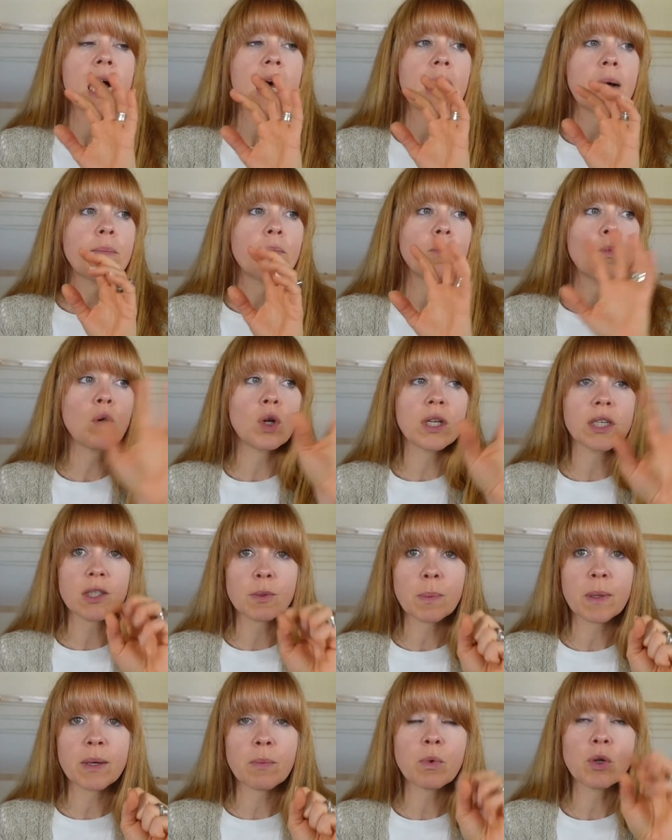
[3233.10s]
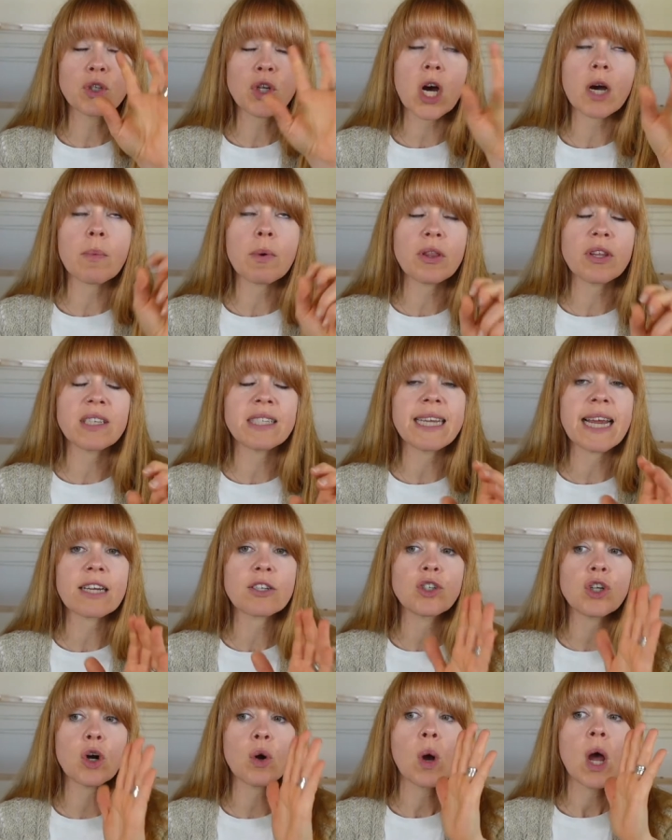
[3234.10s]
Um, we'll explain, we'll talk about this
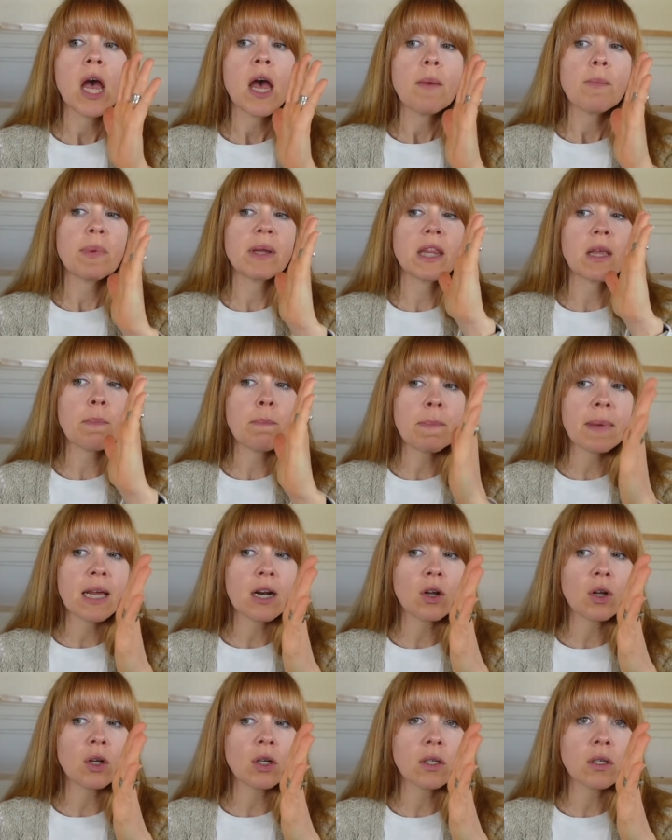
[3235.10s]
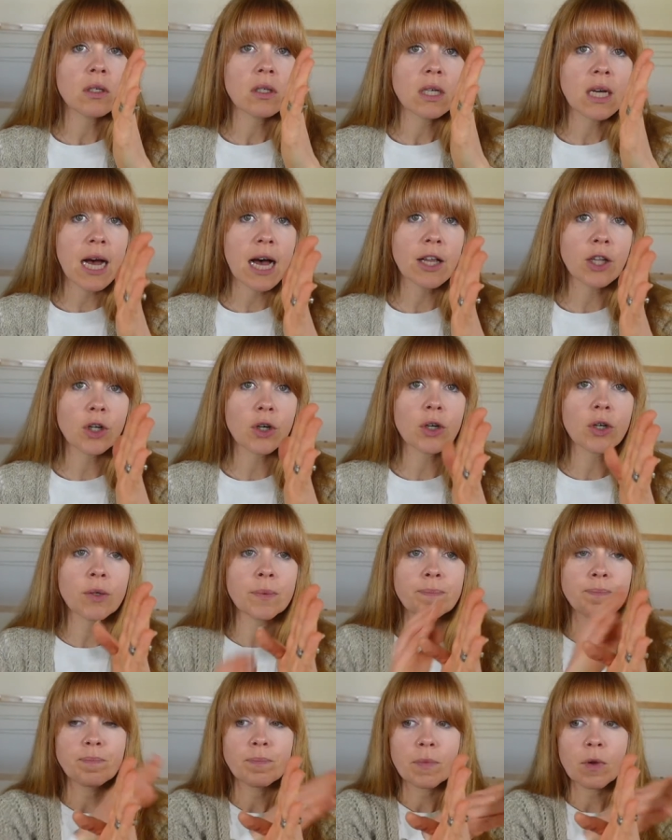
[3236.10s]
next show, but the middle
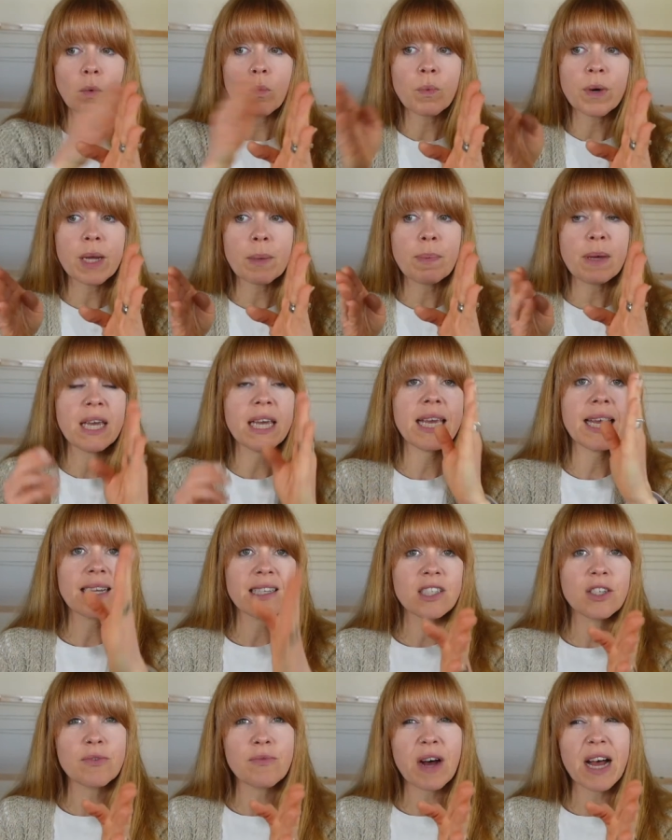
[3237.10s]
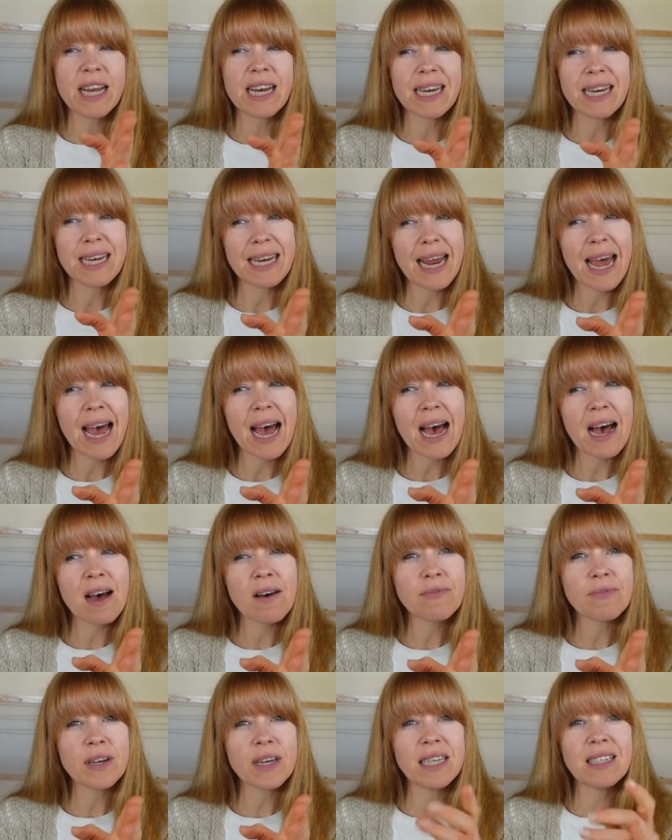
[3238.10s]
color repeat gets divided in
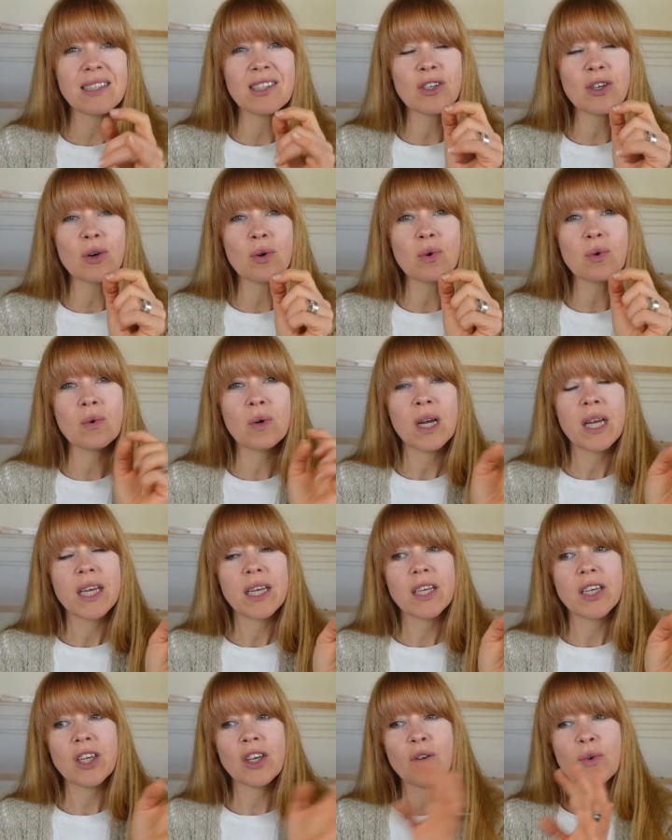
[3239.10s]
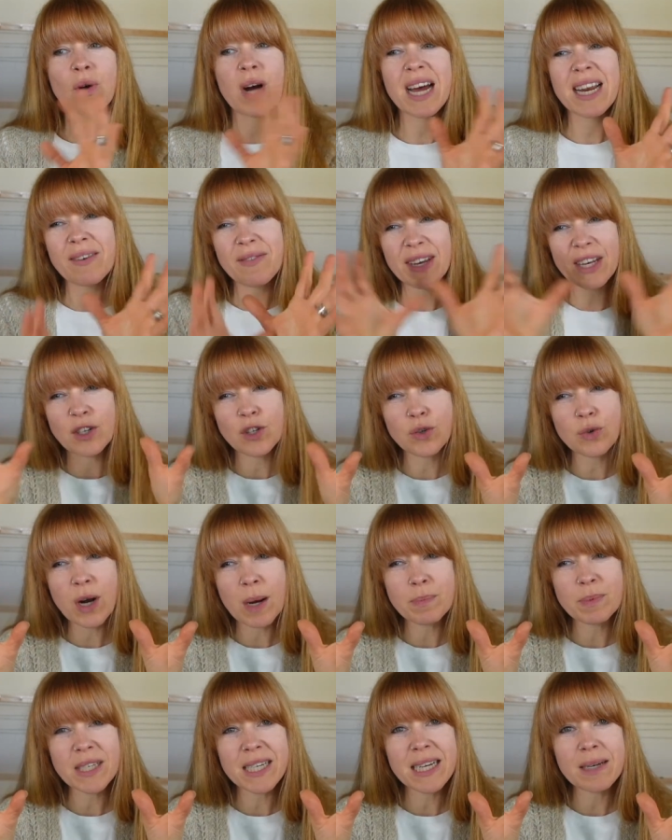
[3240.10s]
half. And so you kind of
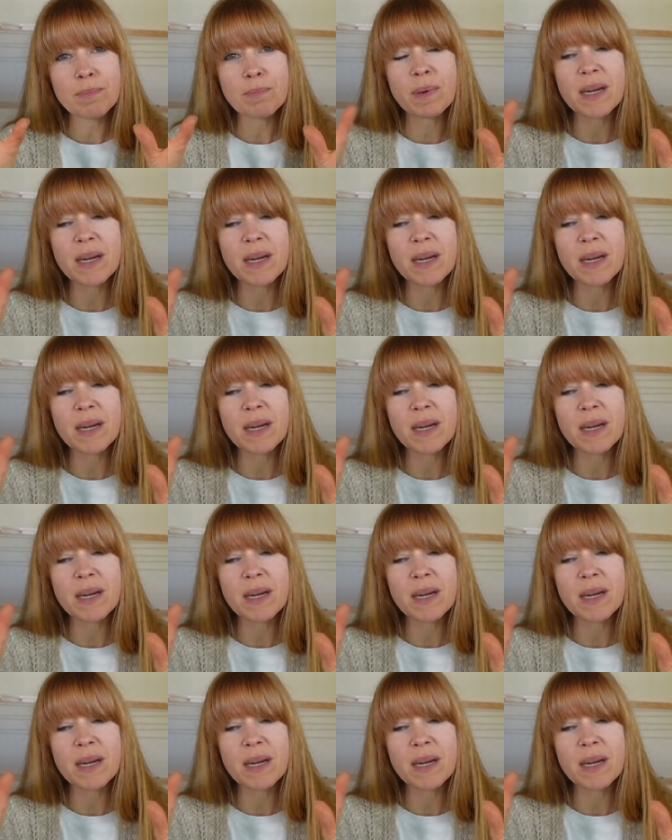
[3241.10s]
interrupt it.